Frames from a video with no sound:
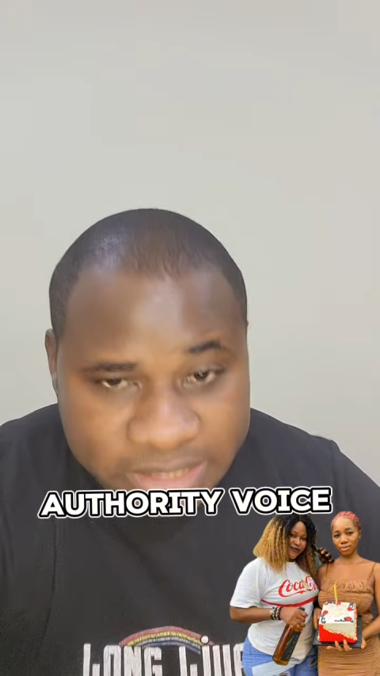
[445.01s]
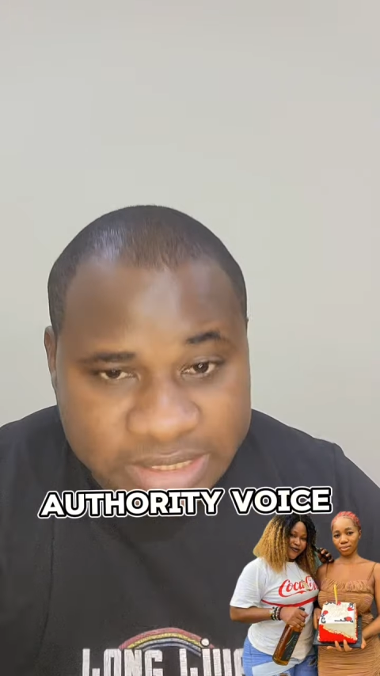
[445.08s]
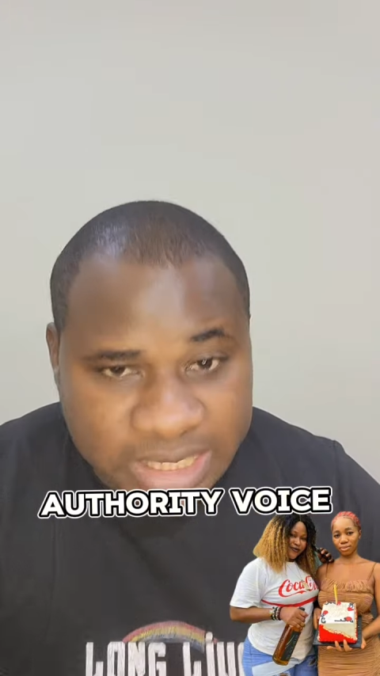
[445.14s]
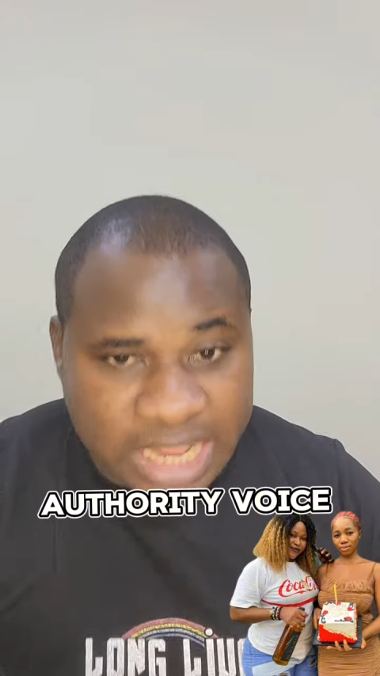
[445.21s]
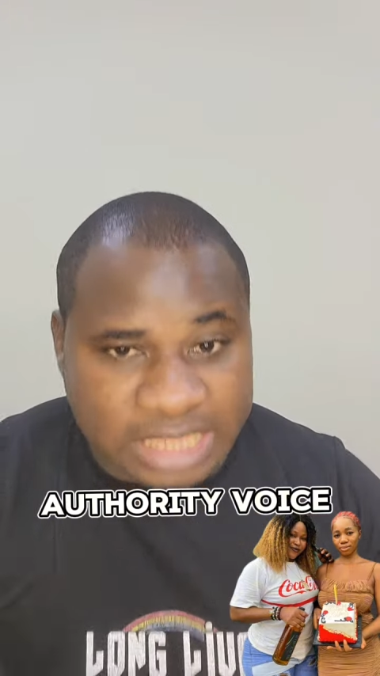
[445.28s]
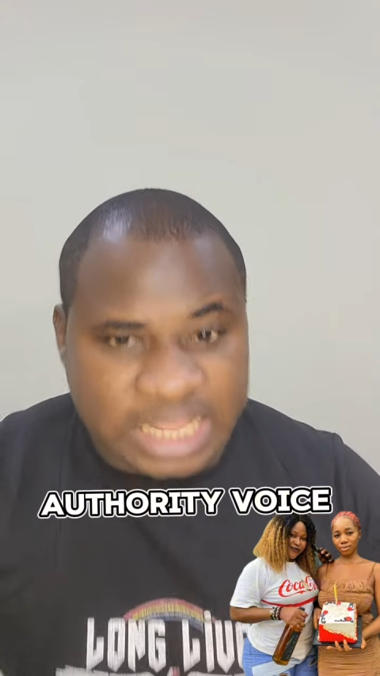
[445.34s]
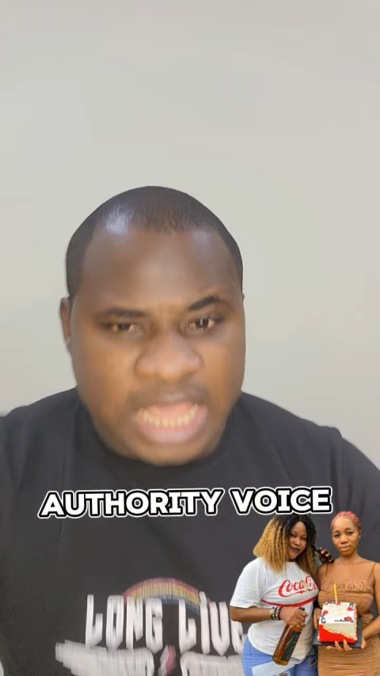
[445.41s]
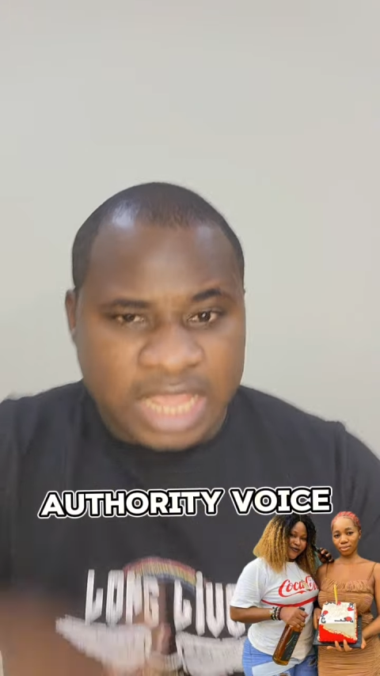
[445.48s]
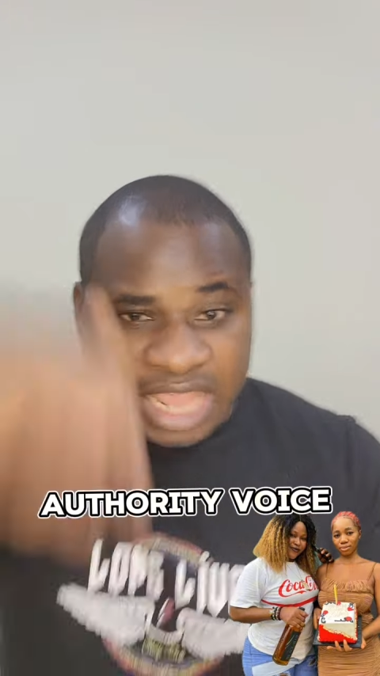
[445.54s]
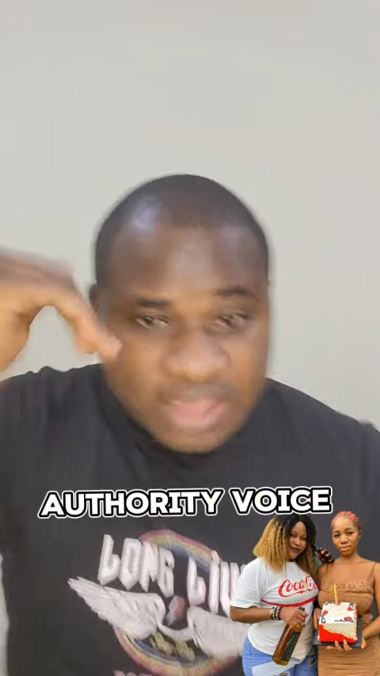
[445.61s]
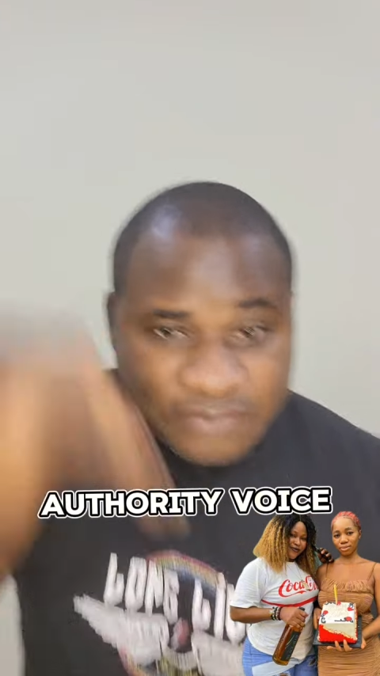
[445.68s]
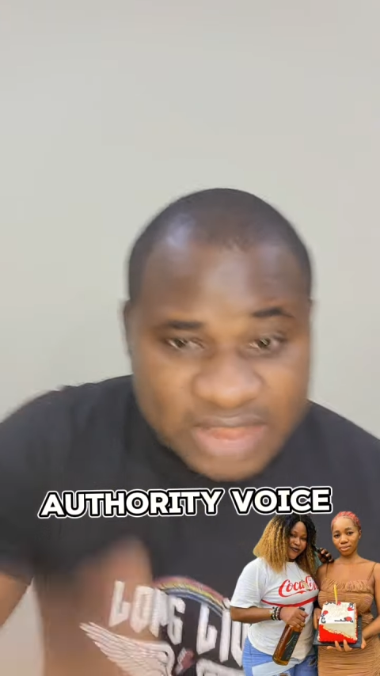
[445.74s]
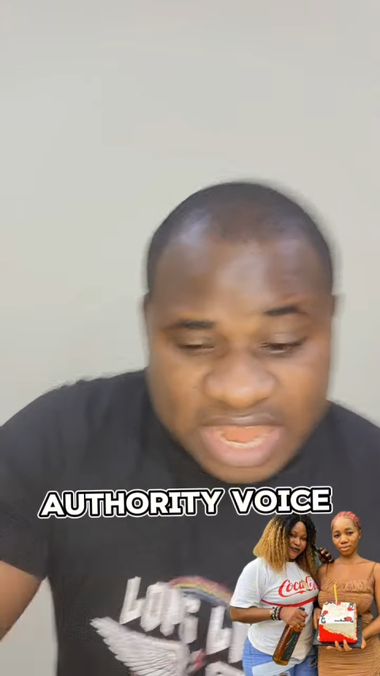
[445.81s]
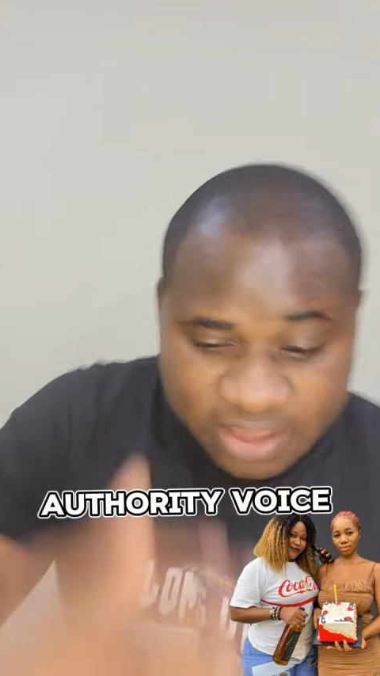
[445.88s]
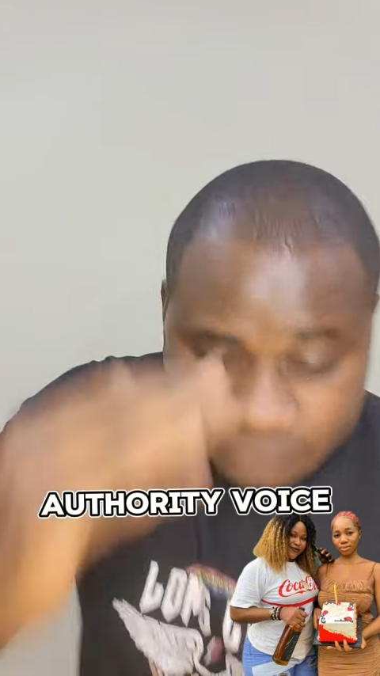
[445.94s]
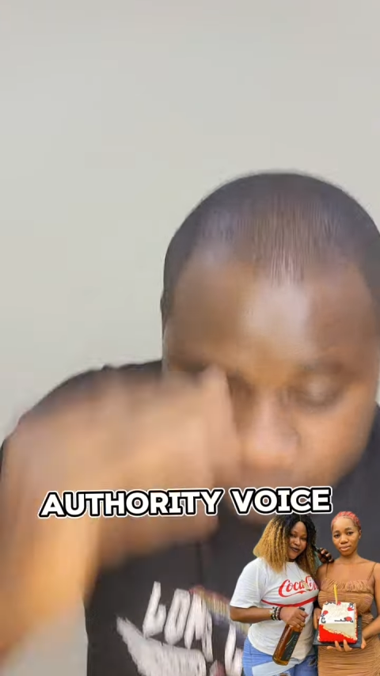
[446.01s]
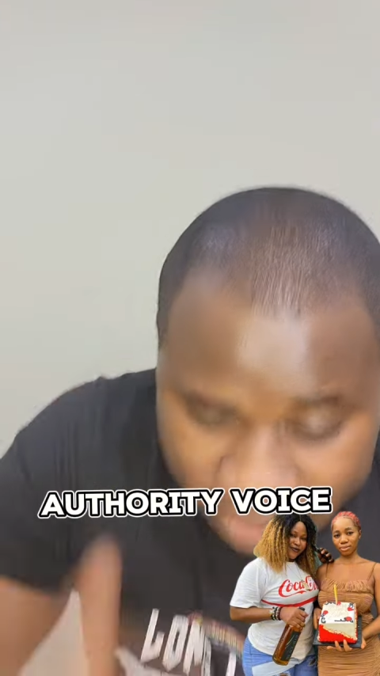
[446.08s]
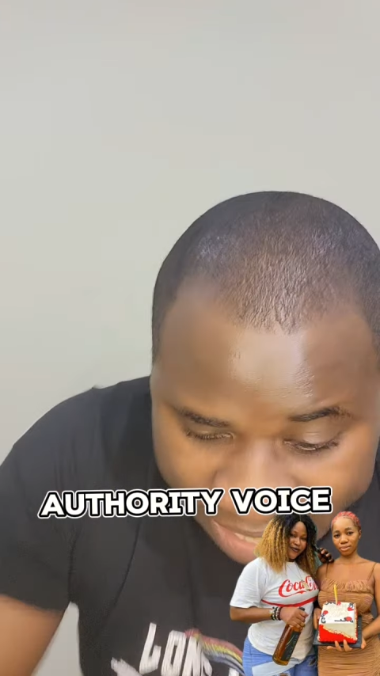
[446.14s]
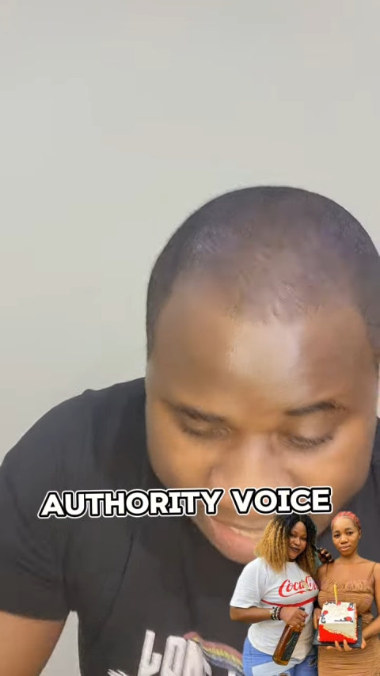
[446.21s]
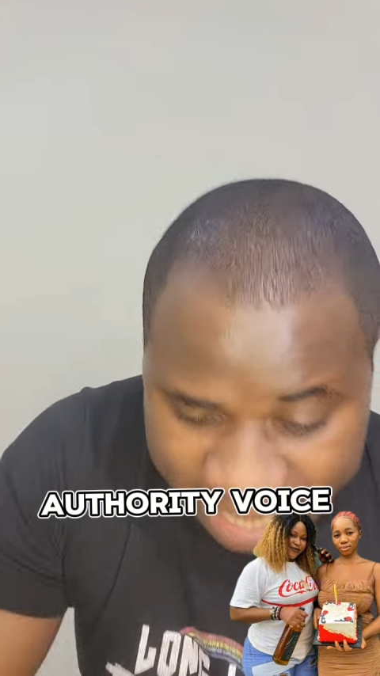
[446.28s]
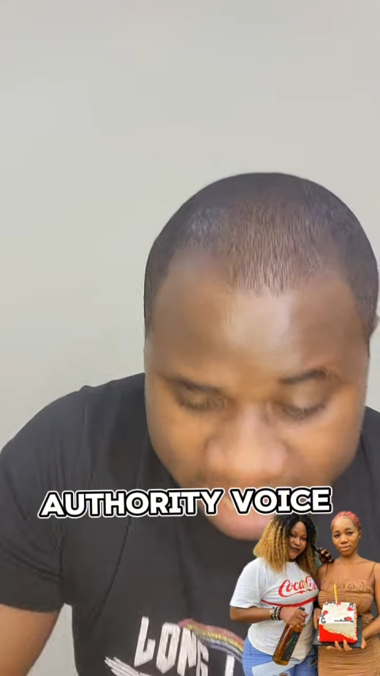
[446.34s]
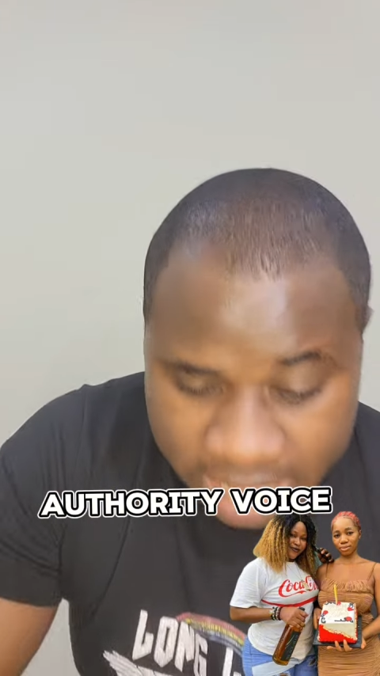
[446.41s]
business, even if
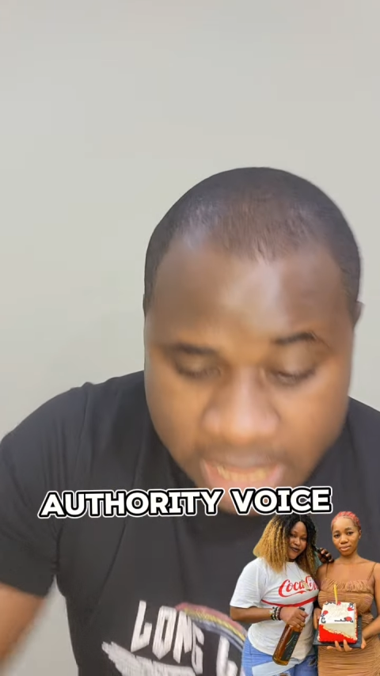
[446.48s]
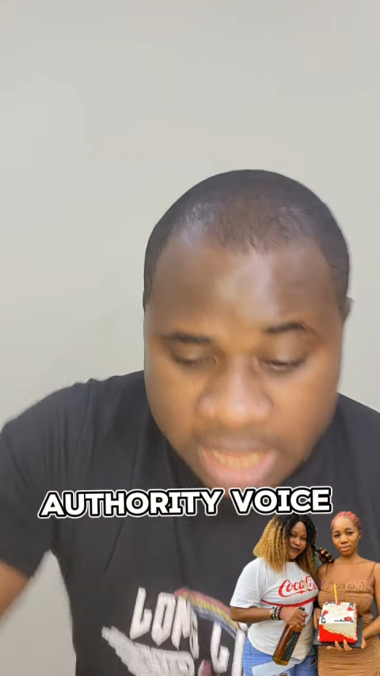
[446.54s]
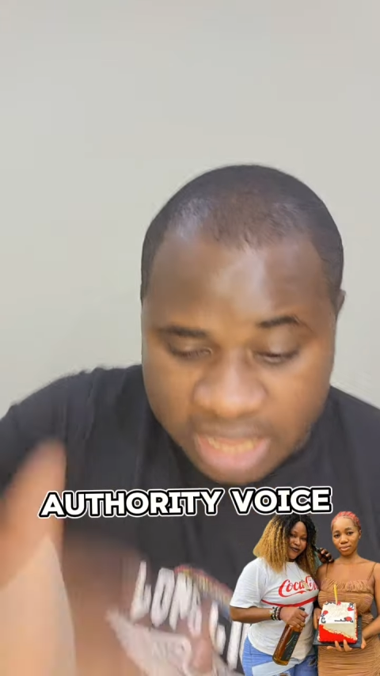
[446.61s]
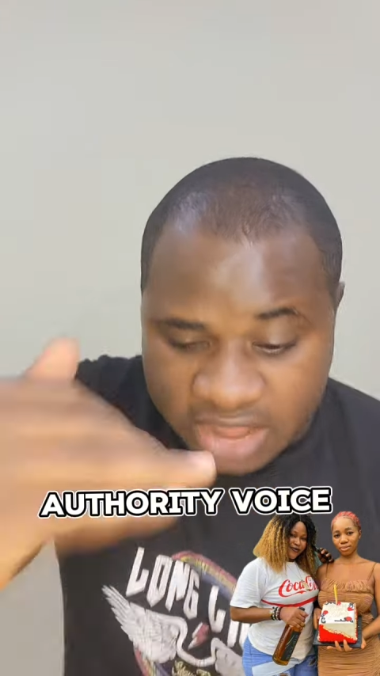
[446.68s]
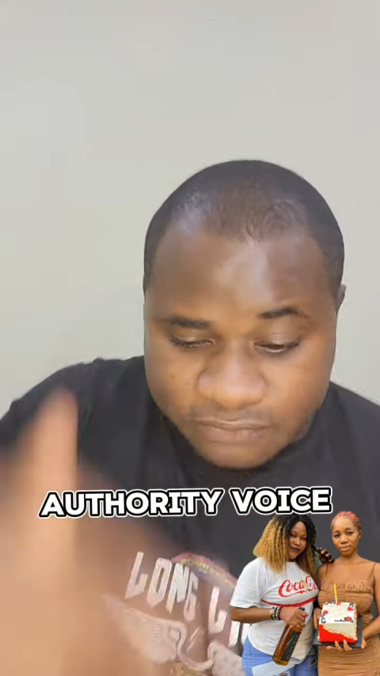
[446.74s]
Funanya,